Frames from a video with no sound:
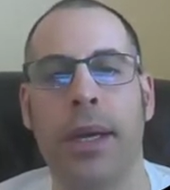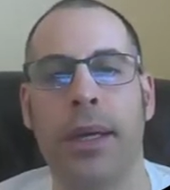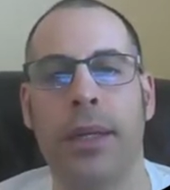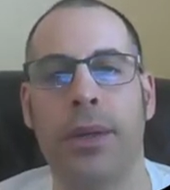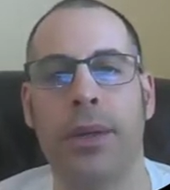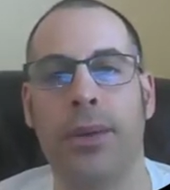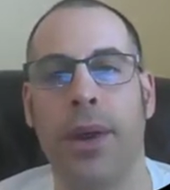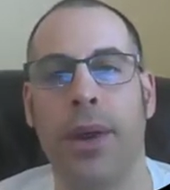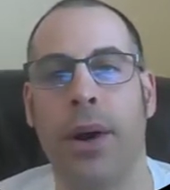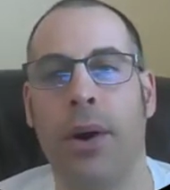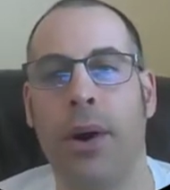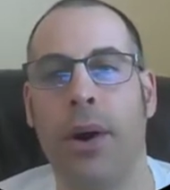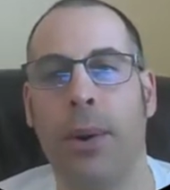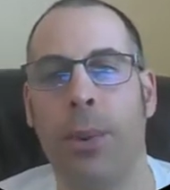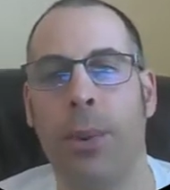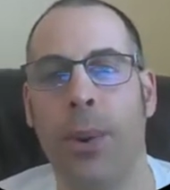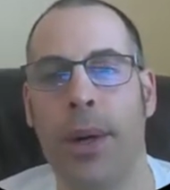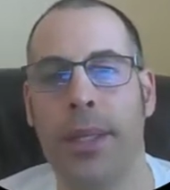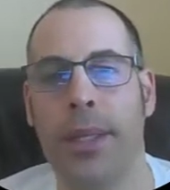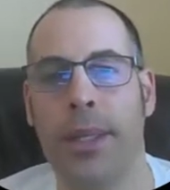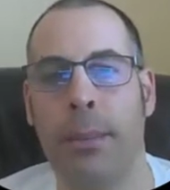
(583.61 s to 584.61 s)
So they are
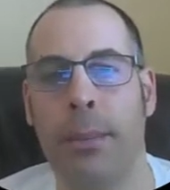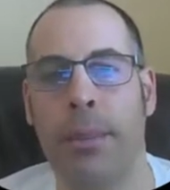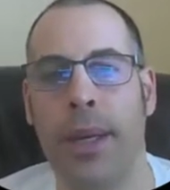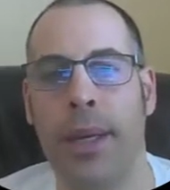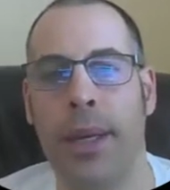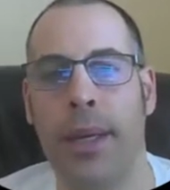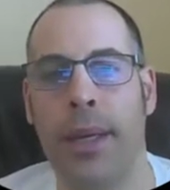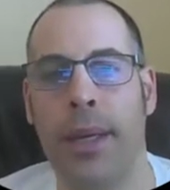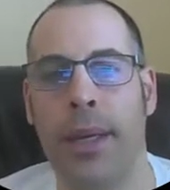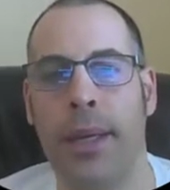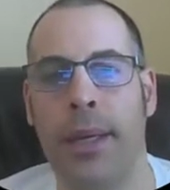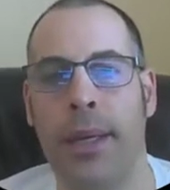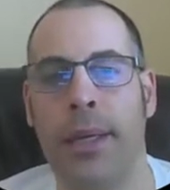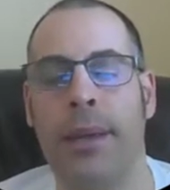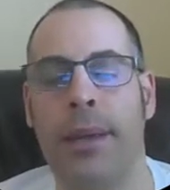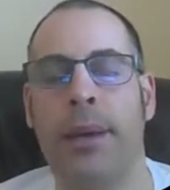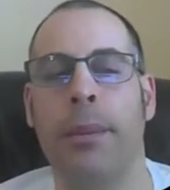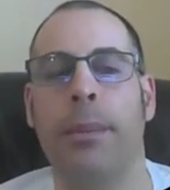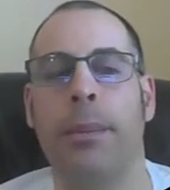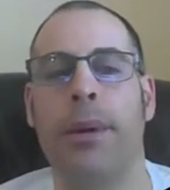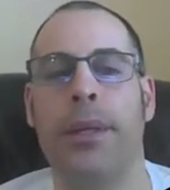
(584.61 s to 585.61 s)
worse in P E,